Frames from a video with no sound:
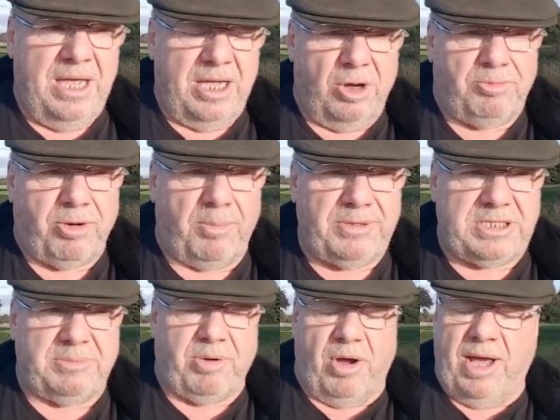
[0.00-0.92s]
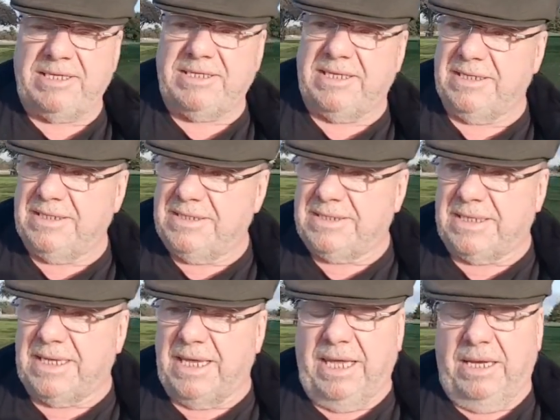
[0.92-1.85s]
you know, property prices
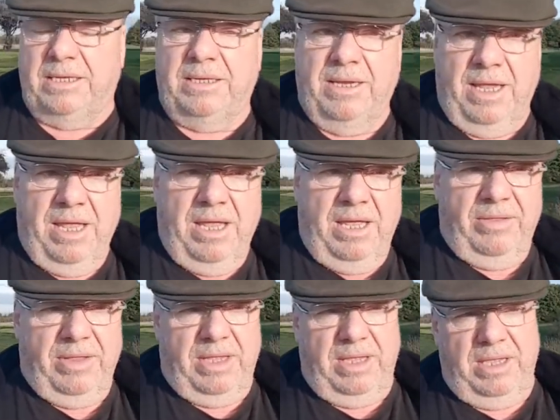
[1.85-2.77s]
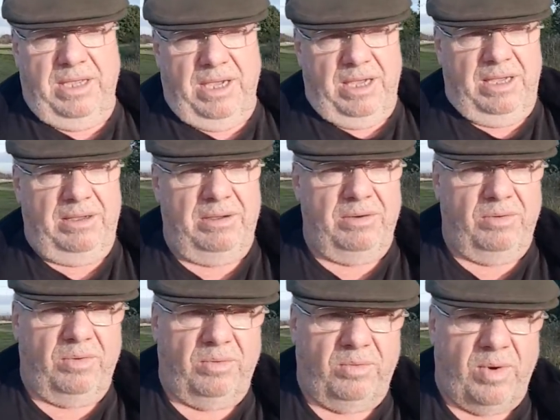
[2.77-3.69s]
in the
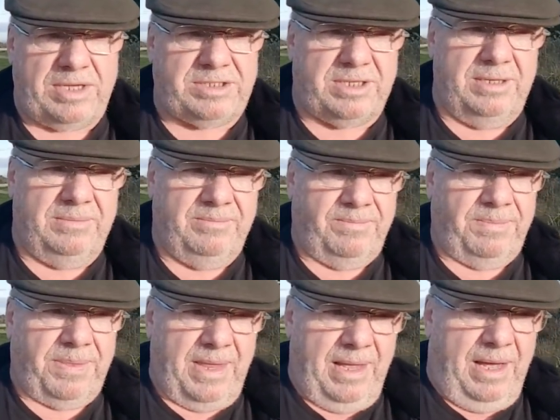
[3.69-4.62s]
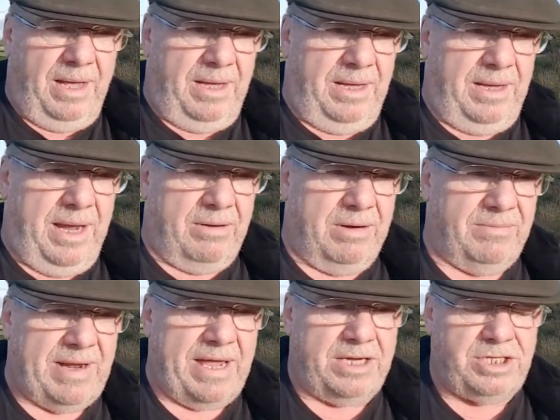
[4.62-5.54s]
western area
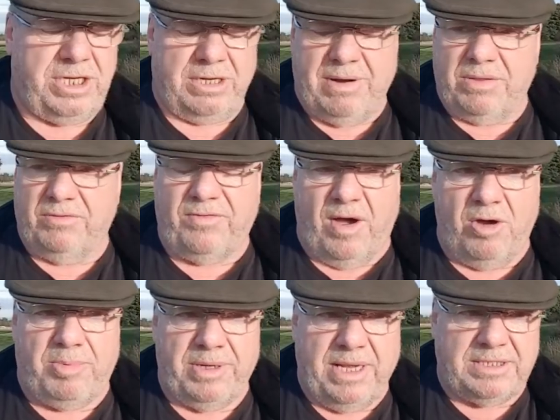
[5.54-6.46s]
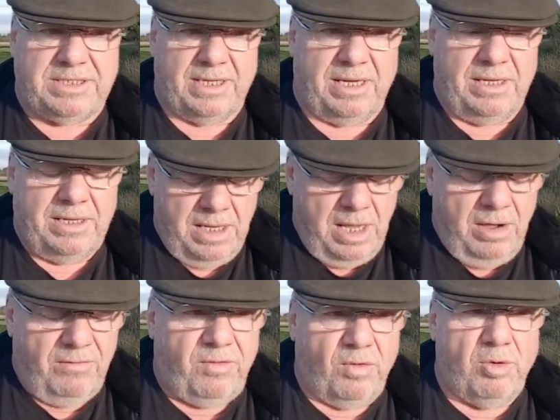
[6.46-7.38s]
of Lancashire, around the Fylde Peninsula,
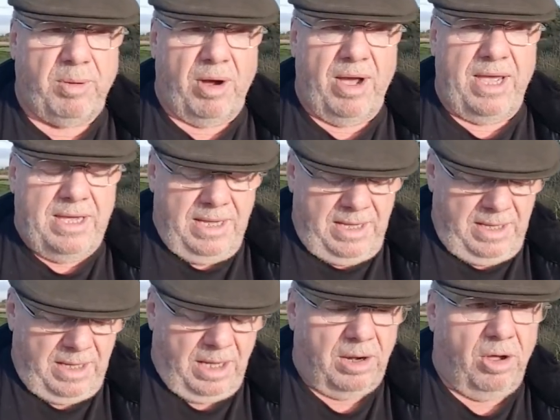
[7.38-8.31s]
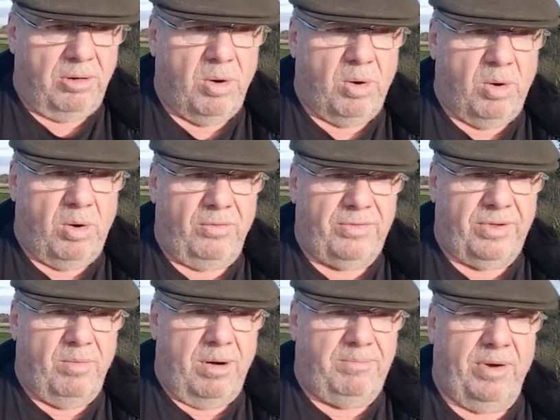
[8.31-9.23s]
fall by a lot more
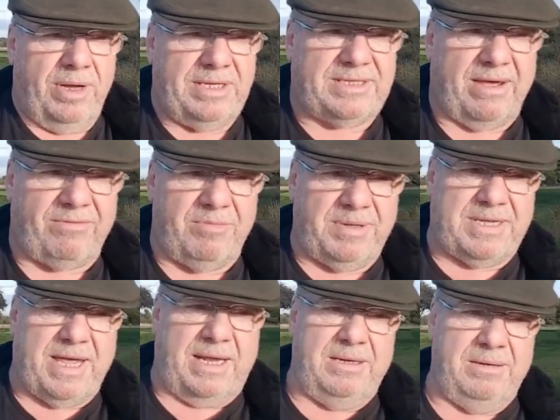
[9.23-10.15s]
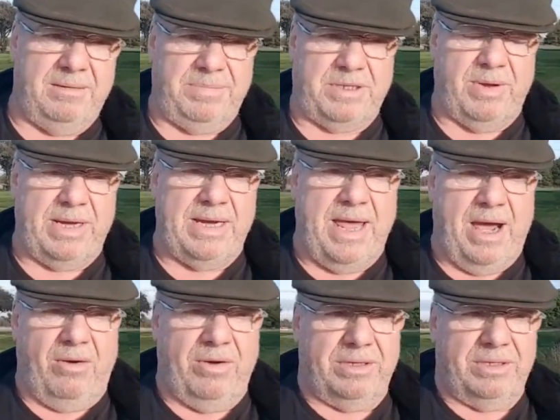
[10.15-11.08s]
than 1.7% between
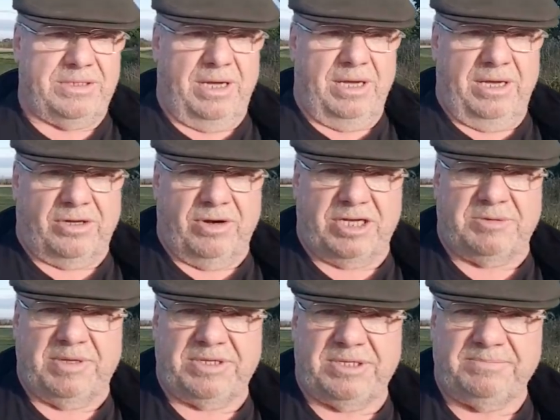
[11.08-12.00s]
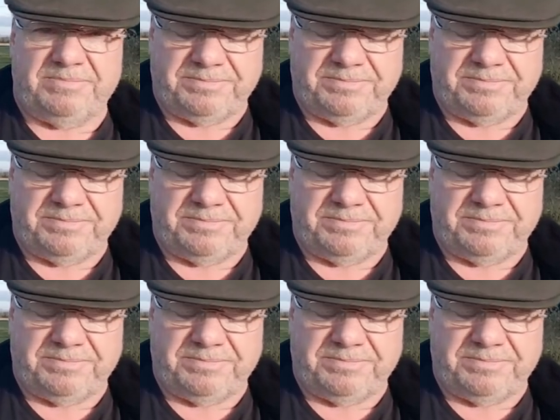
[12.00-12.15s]
now and Christmas.